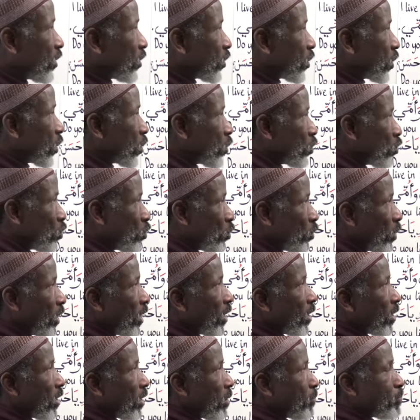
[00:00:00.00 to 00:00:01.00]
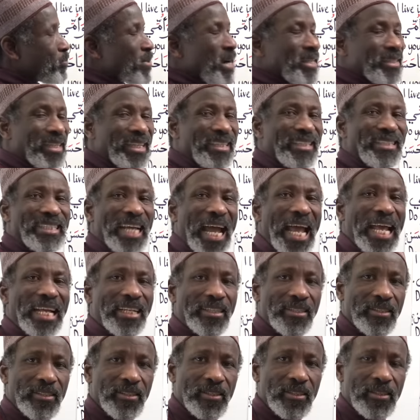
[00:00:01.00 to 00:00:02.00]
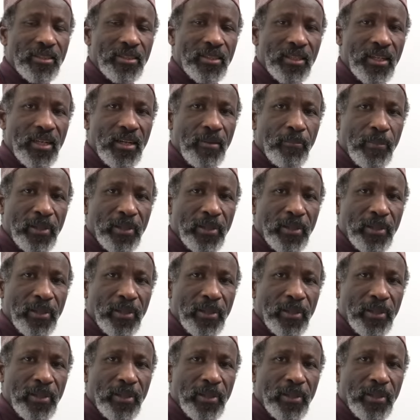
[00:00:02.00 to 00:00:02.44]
to the present tense.